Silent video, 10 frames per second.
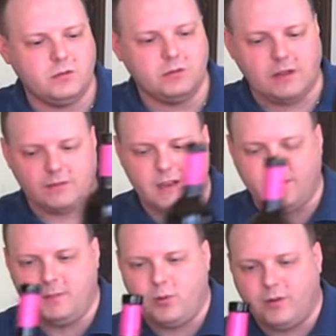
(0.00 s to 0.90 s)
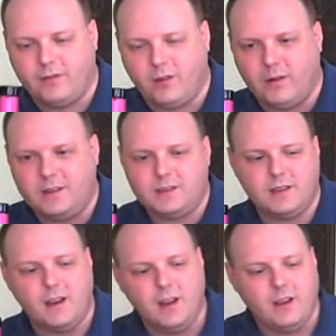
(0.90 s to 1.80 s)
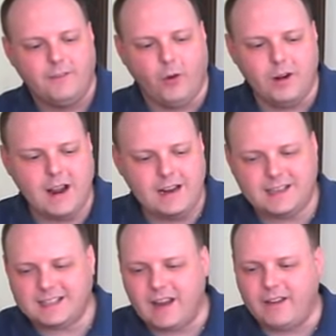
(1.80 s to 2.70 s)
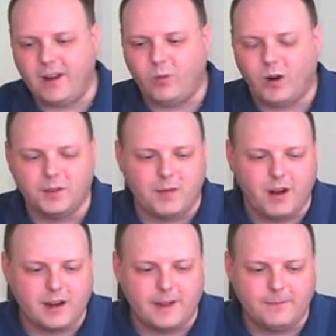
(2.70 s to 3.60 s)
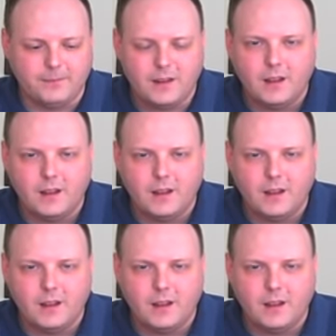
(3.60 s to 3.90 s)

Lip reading: Ooh, that was a healthy pour for a rinse. $4.97 at World Market.